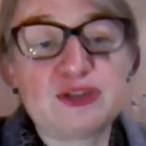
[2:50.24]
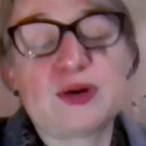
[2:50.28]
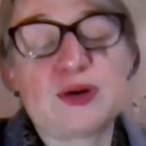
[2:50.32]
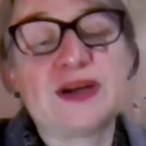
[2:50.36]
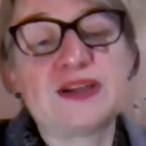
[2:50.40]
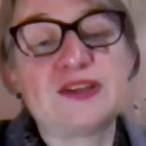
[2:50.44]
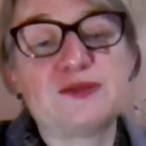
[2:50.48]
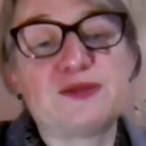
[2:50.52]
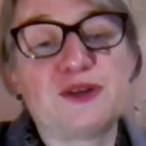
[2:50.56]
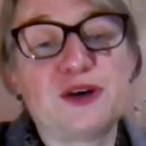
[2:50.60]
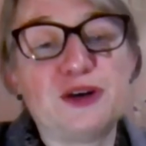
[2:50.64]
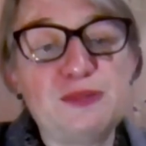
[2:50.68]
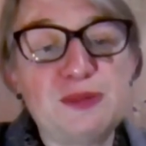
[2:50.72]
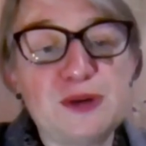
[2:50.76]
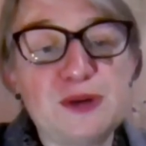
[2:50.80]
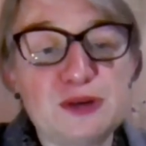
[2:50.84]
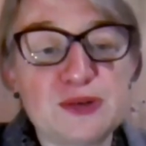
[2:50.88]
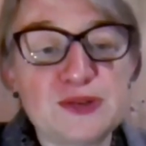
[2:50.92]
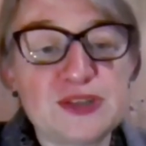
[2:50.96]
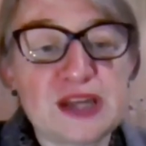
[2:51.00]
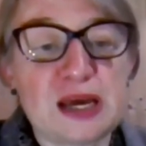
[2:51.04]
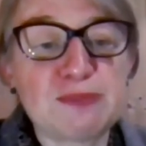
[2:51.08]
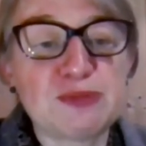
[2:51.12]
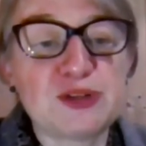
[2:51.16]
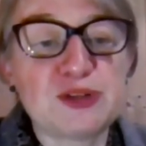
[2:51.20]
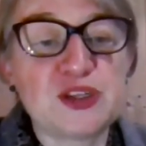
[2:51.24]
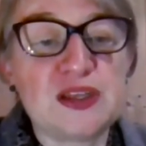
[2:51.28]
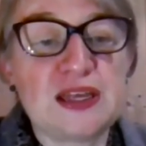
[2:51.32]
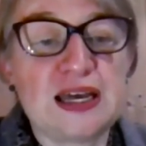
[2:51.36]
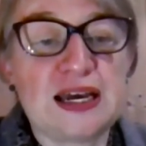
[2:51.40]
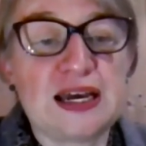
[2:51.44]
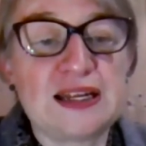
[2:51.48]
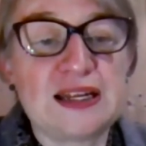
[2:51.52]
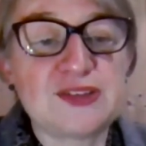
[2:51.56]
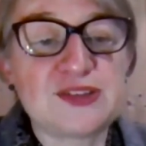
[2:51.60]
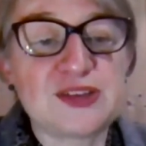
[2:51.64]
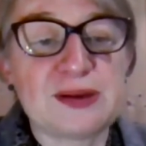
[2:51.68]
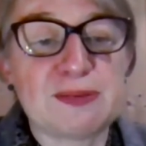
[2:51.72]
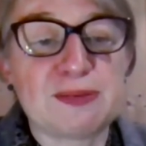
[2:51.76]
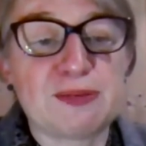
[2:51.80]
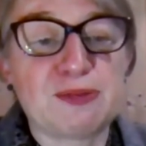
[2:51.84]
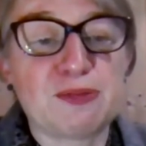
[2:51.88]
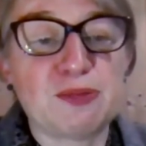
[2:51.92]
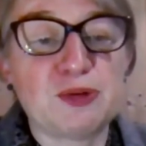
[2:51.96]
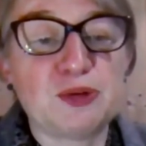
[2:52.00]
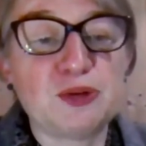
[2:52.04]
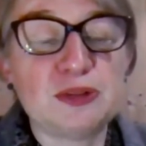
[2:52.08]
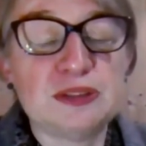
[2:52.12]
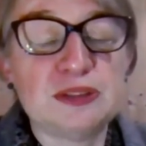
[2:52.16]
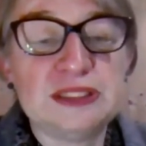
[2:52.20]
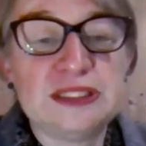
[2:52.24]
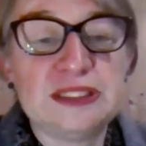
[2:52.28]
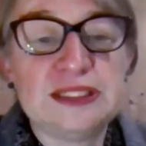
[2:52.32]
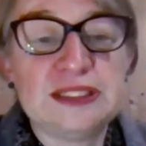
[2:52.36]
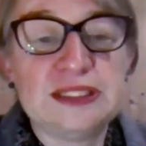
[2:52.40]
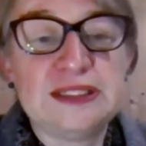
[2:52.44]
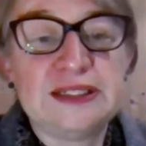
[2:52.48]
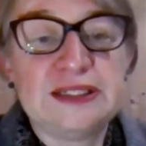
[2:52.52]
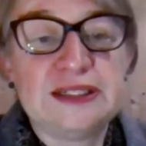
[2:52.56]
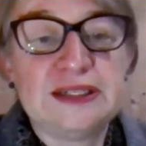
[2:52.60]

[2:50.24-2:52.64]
transphobia is absolutely unacceptable.